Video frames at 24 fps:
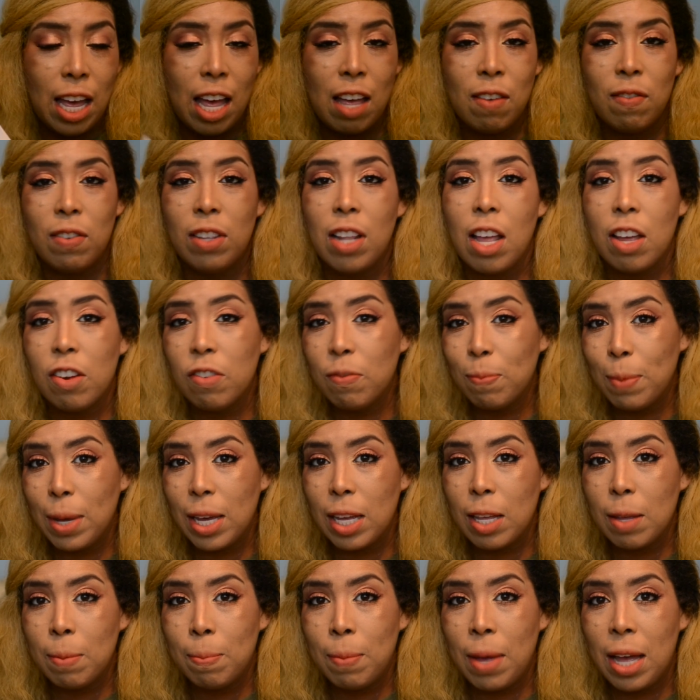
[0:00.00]
I have a lot of
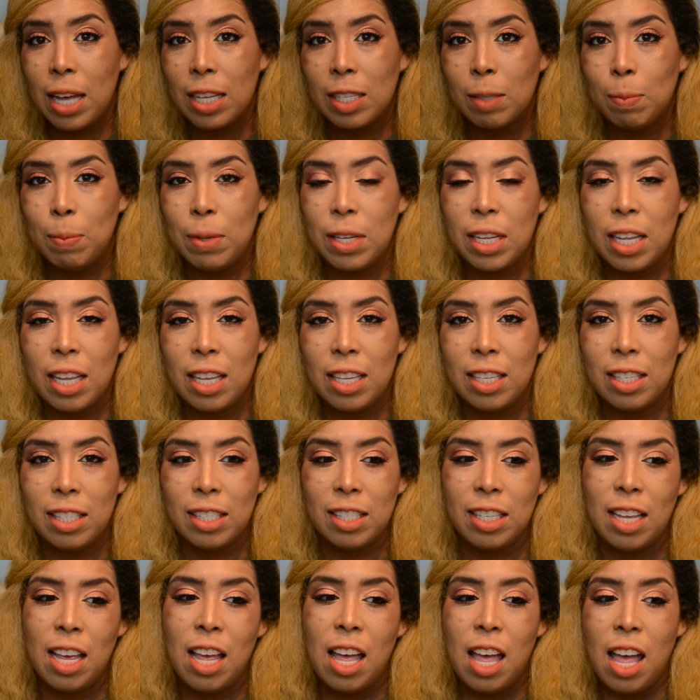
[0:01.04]
makeup bags
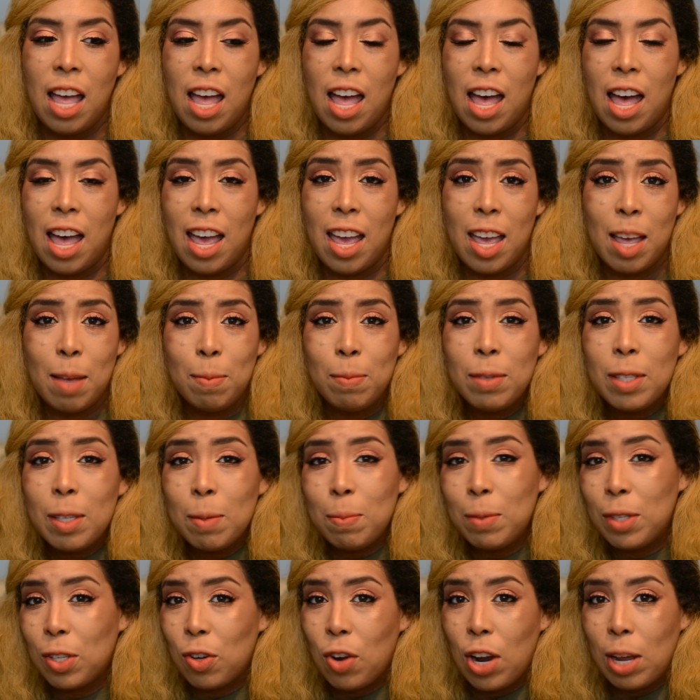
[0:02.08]
because I am
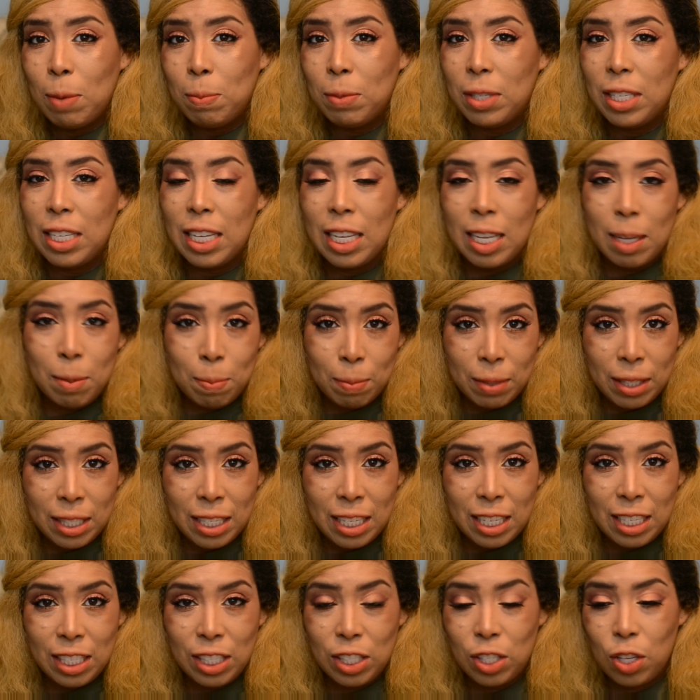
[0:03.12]
subscribed to
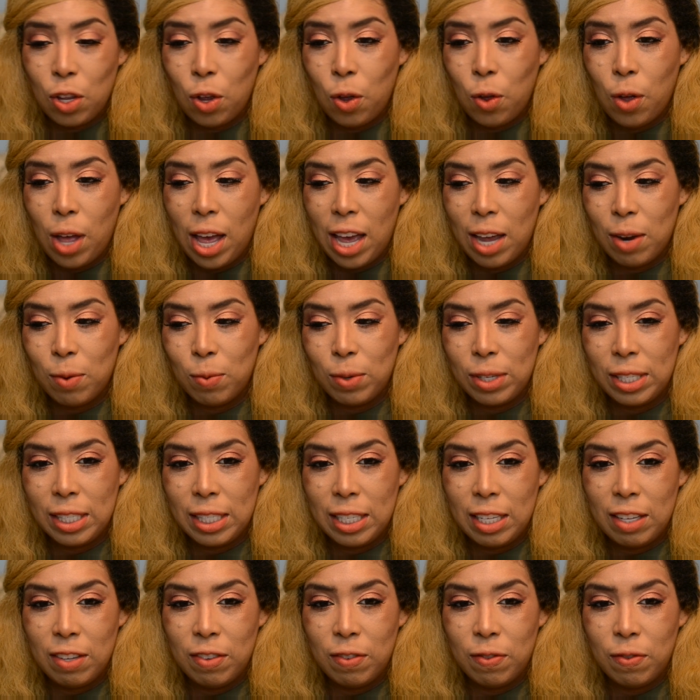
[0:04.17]
Ipsy, so
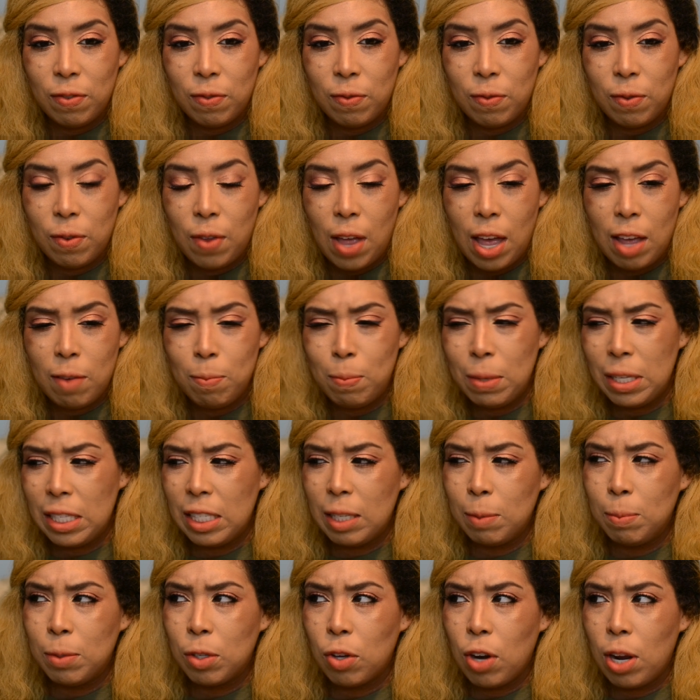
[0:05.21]
I've been
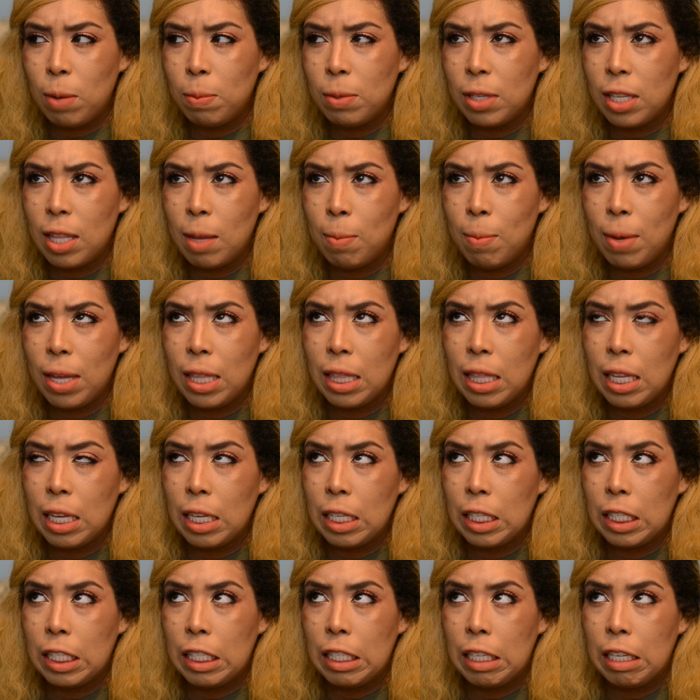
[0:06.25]
subscribed to them, I
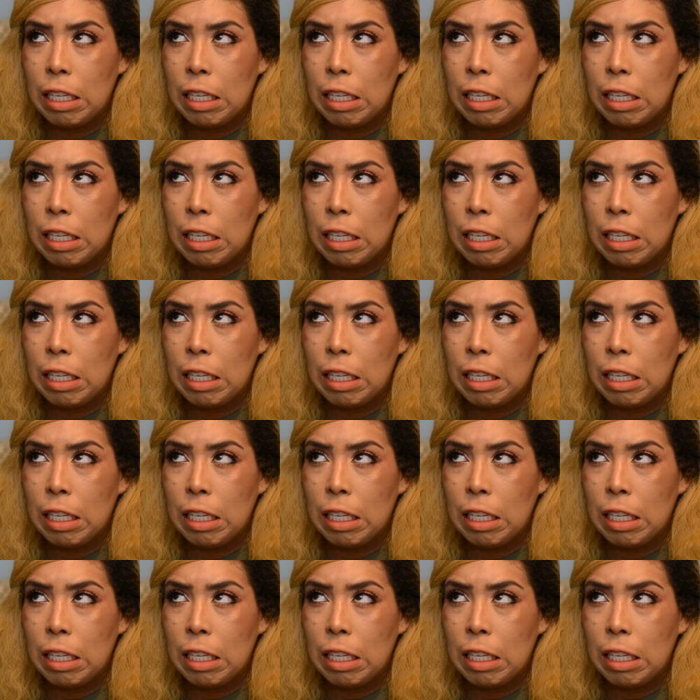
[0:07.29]
think,